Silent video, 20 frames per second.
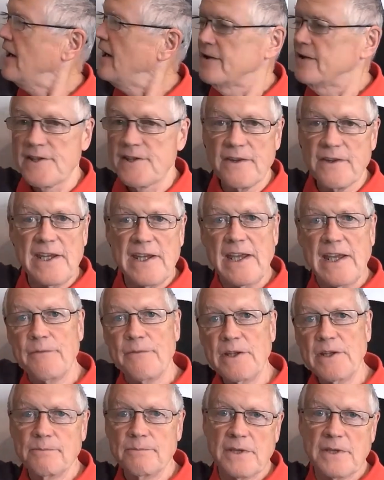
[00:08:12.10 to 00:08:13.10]
So there you have
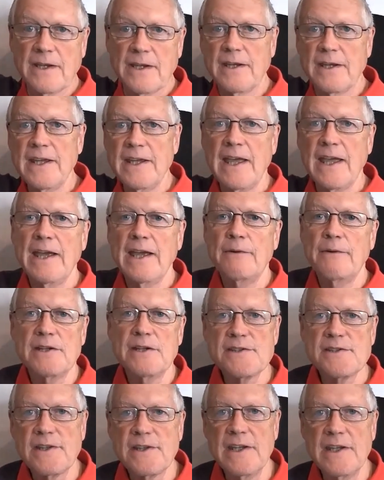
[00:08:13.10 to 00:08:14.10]
it, the key
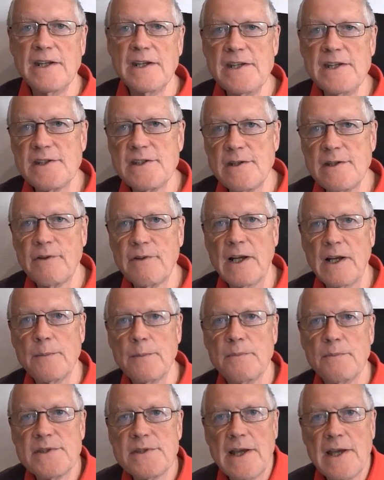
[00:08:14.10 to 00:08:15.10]
areas that you need to
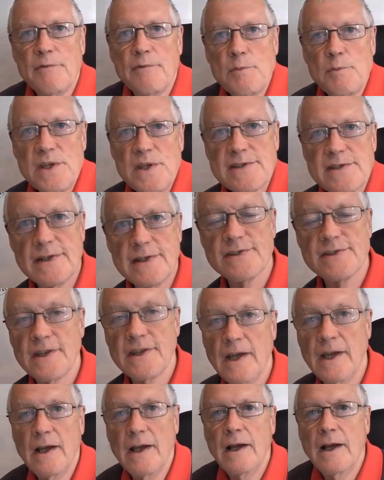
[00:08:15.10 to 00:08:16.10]
develop to have a business
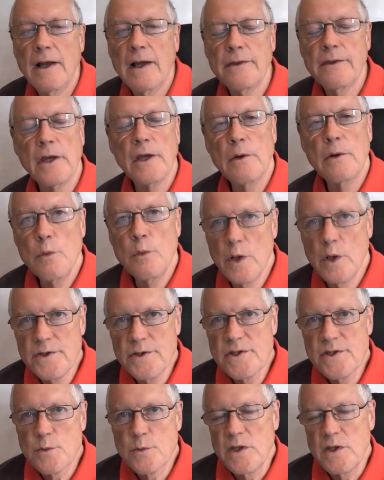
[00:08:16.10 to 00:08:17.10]
that
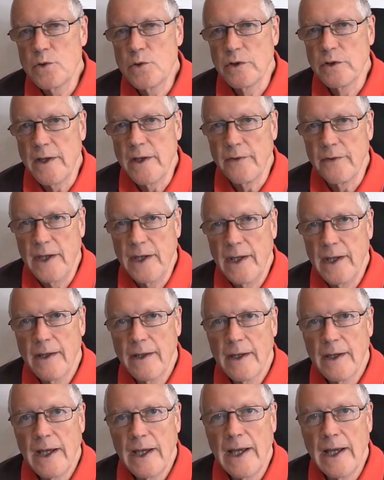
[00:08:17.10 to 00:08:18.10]
runs when you're not there,
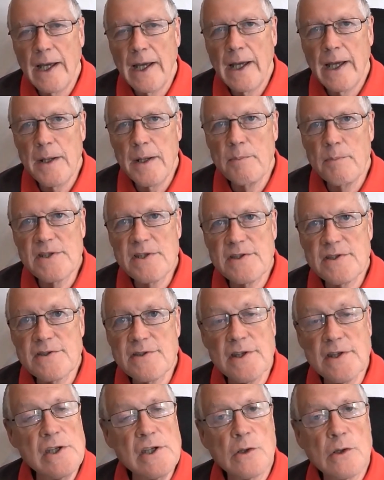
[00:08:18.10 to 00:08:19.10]
and a business
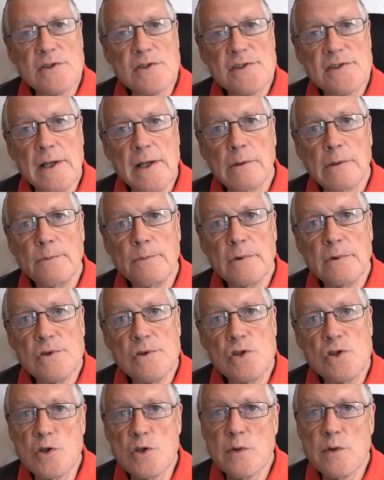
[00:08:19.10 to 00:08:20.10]
that you could sell
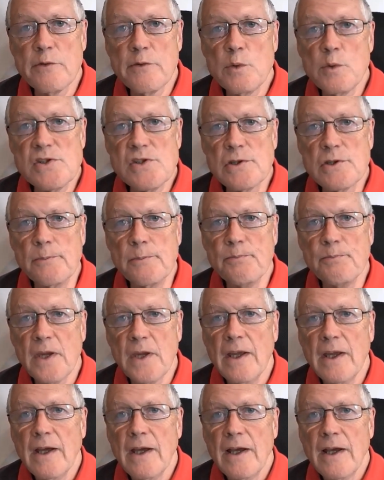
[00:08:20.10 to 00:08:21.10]
should you ever wish to. I
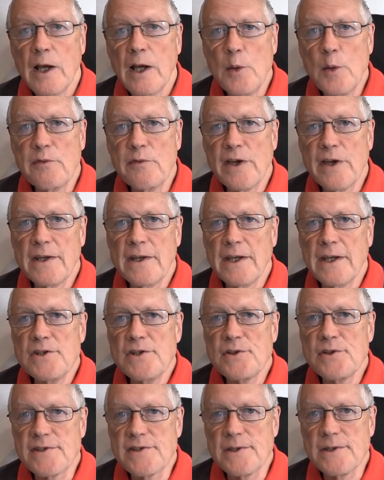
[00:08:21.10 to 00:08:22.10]
hope you found that
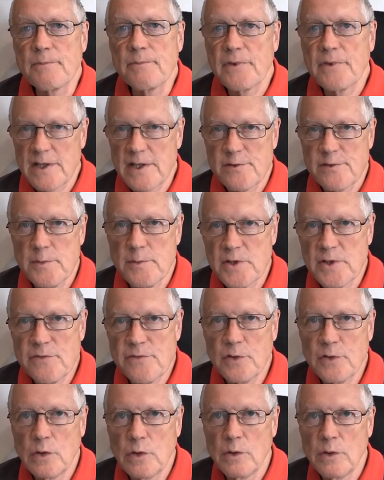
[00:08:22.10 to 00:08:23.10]
interesting. Thanks very much
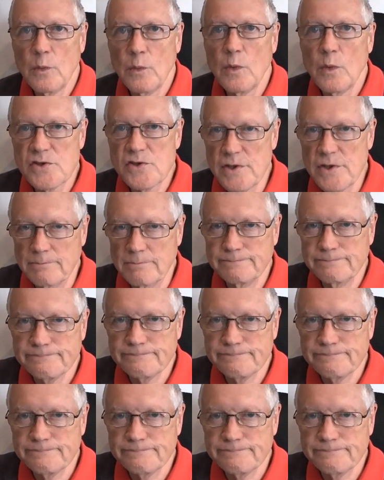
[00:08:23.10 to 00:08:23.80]
for watching.